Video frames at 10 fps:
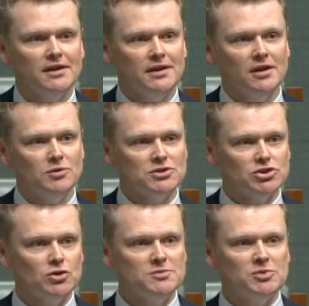it was a
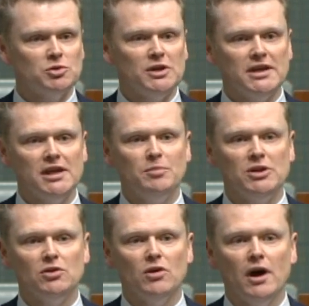choice between keeping
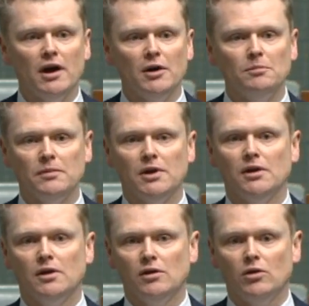your home
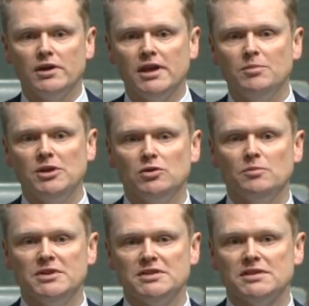or keeping your
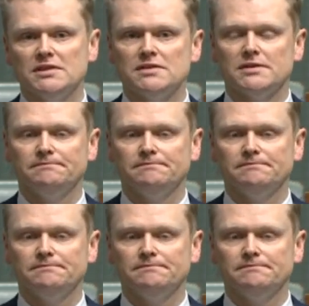business.